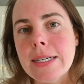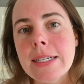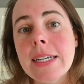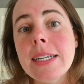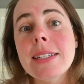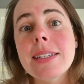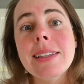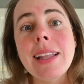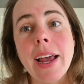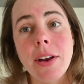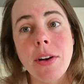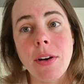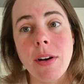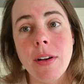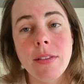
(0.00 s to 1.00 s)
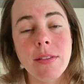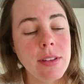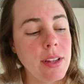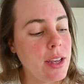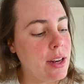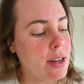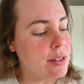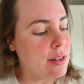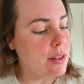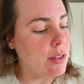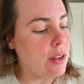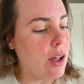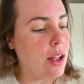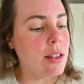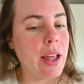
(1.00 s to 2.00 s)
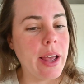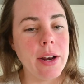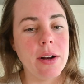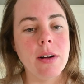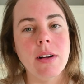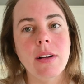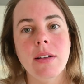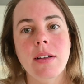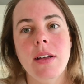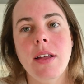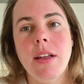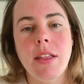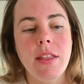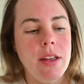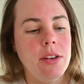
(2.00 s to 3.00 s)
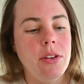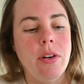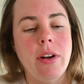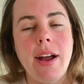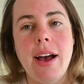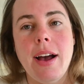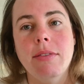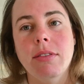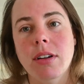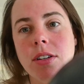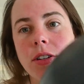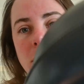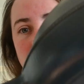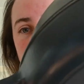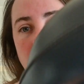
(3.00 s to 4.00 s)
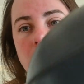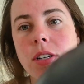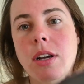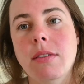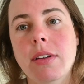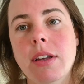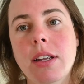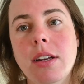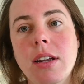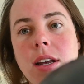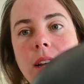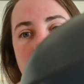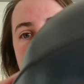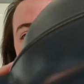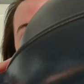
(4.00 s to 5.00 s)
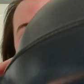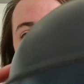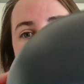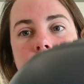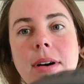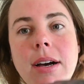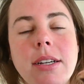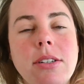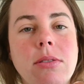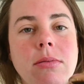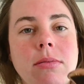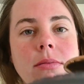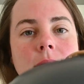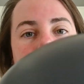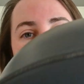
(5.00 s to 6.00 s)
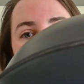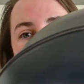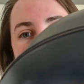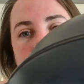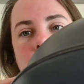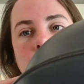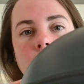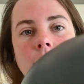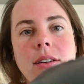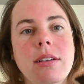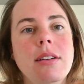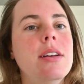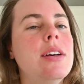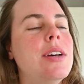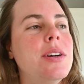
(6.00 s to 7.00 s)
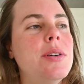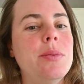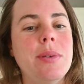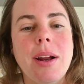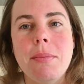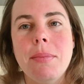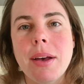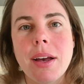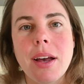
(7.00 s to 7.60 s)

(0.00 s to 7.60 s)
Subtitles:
It's lighter. It is a lot lighter than your average Dutch oven. I don't like, when I pick